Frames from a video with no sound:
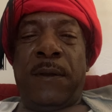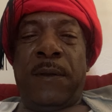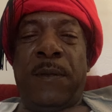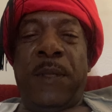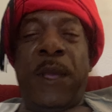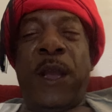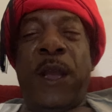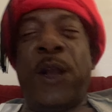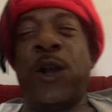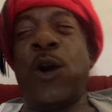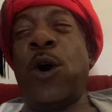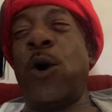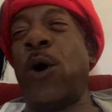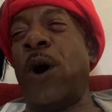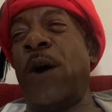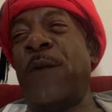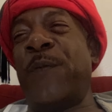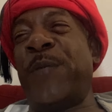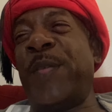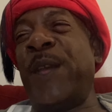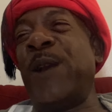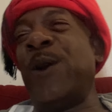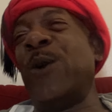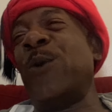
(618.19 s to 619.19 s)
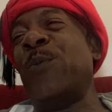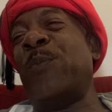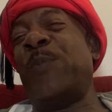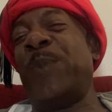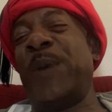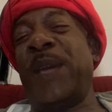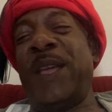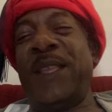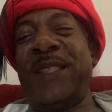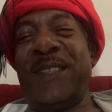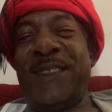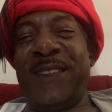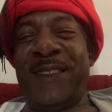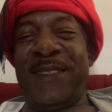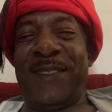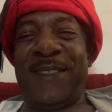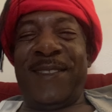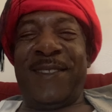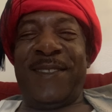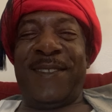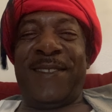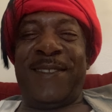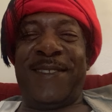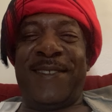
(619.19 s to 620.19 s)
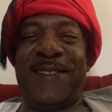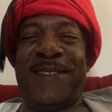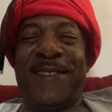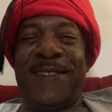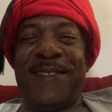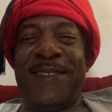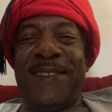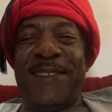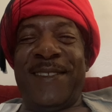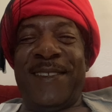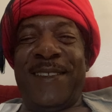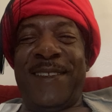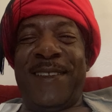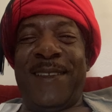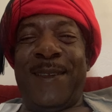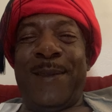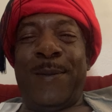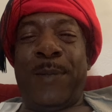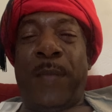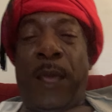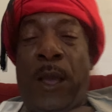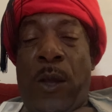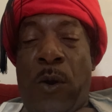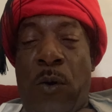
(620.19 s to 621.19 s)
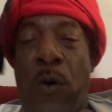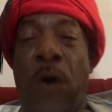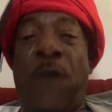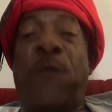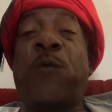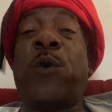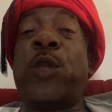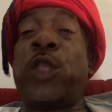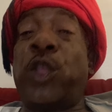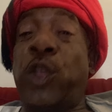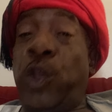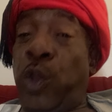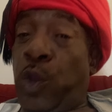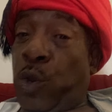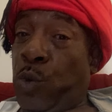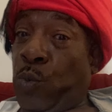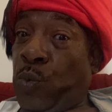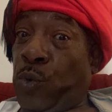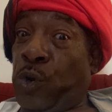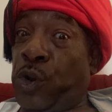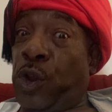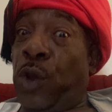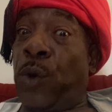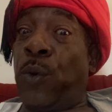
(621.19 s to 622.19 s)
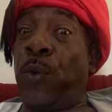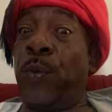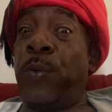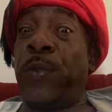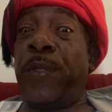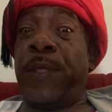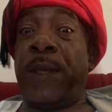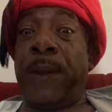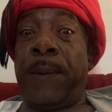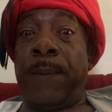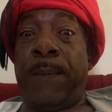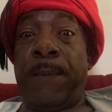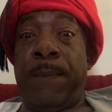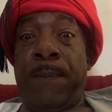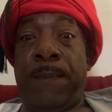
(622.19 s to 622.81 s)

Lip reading: They go off their opinions. They go off what you told them.